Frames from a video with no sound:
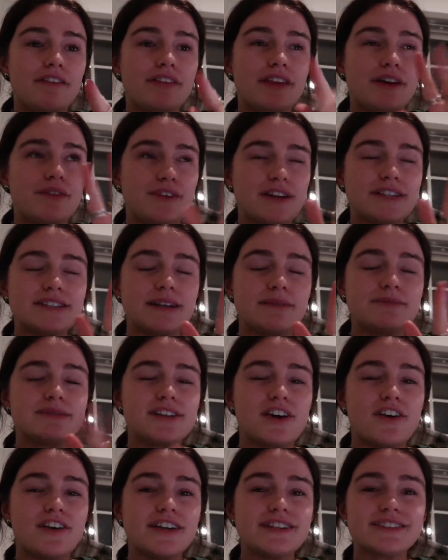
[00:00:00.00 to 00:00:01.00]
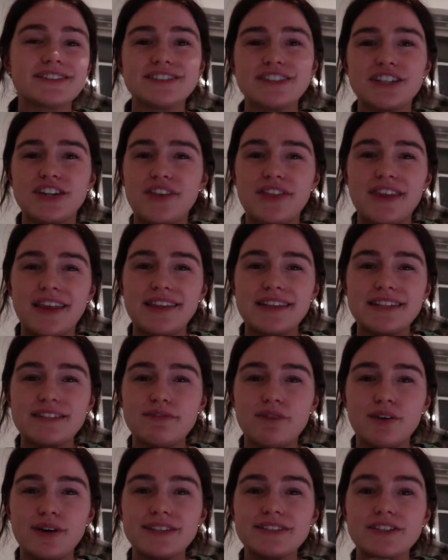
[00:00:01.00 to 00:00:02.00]
the reason I'm stuttering is because I don't think this
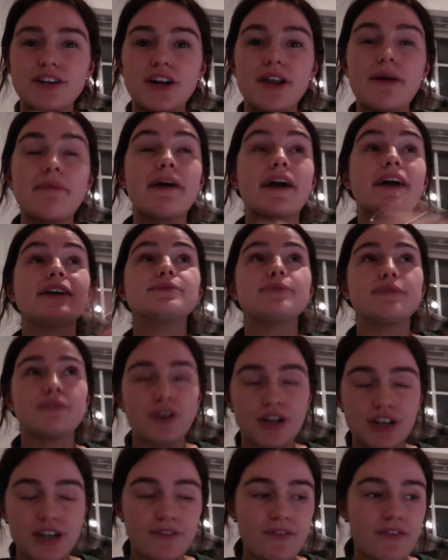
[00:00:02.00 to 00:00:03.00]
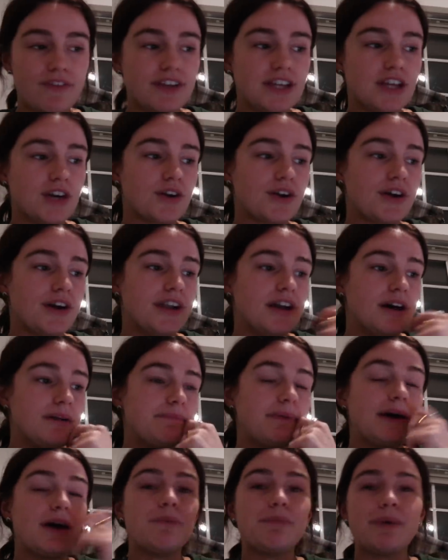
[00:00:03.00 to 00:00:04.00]
vlog is going up then, because we've got another video going
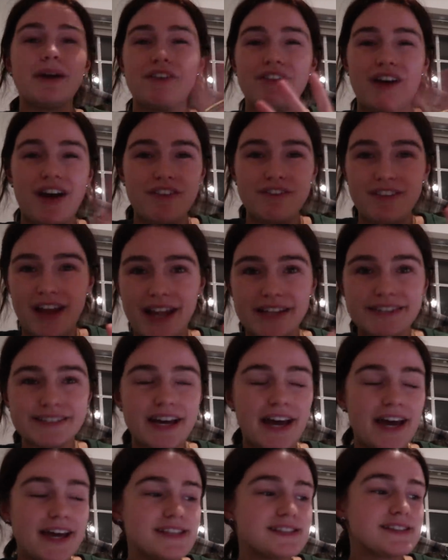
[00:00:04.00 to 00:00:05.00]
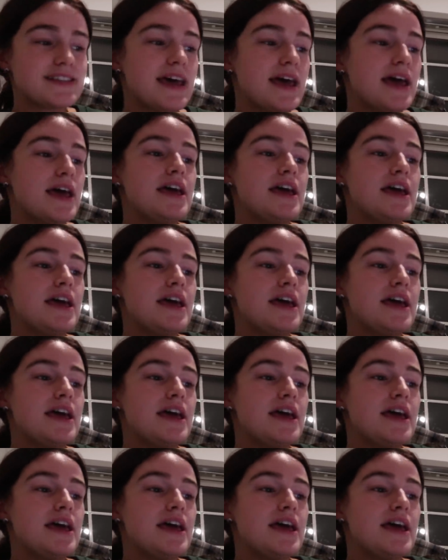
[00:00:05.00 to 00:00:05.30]
up, but it'll be around Valentine's.